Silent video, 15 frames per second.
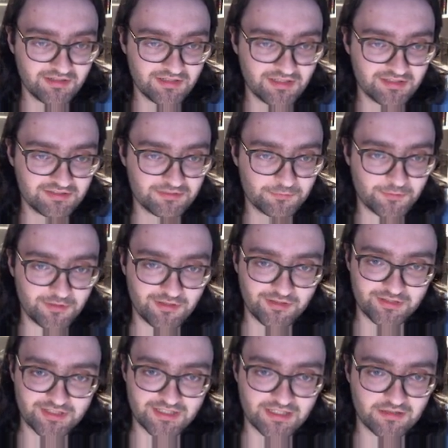So we're
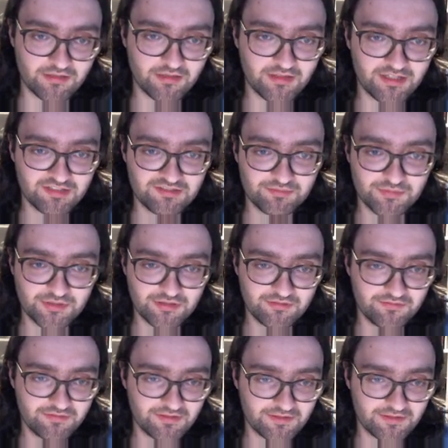looking at this move.